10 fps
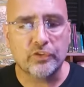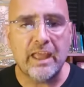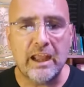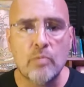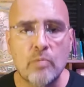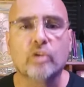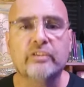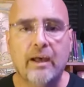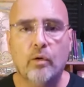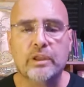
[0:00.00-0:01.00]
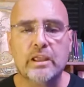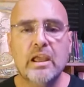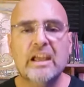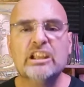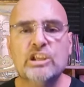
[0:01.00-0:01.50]
and that immortality
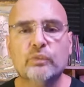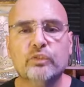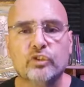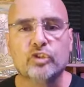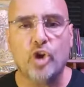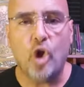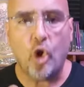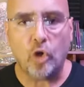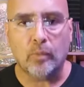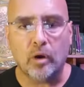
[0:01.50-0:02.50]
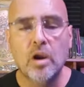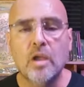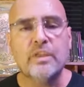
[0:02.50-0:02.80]
gives us an armor.